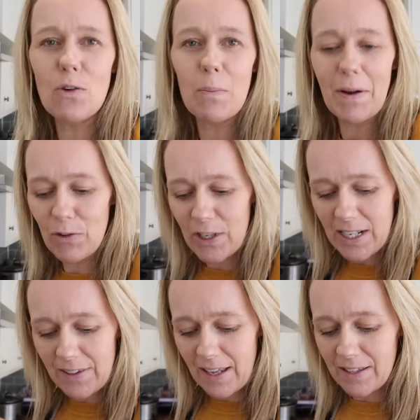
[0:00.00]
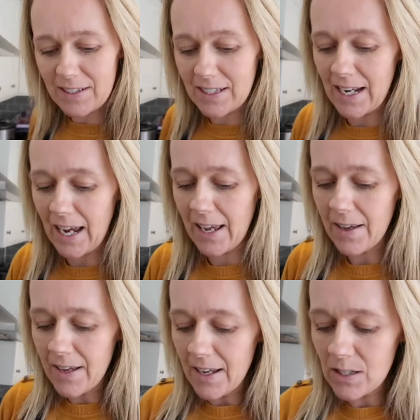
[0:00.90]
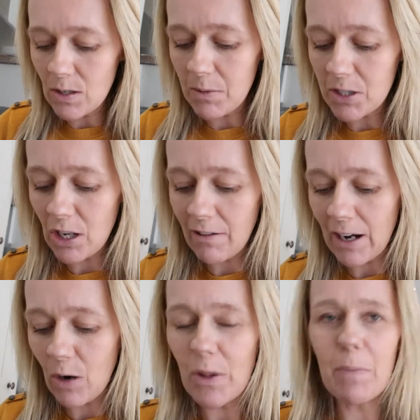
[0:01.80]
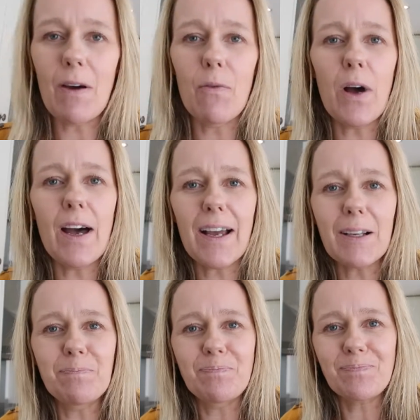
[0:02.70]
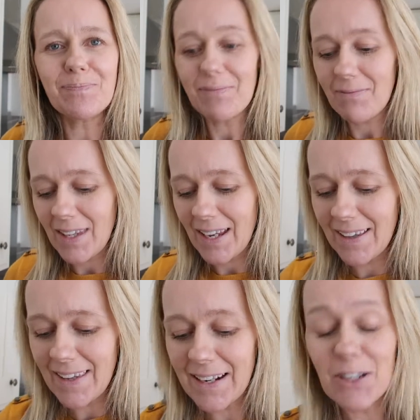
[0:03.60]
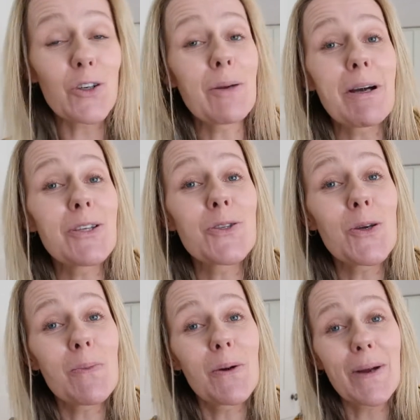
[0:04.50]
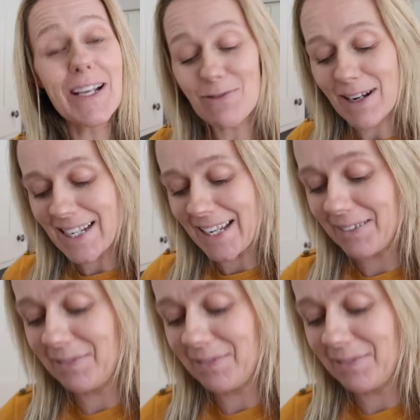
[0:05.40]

a walk, but I've already done that today, so I'm just going to crack on with a bit of work and then enjoy my soup when it's ready.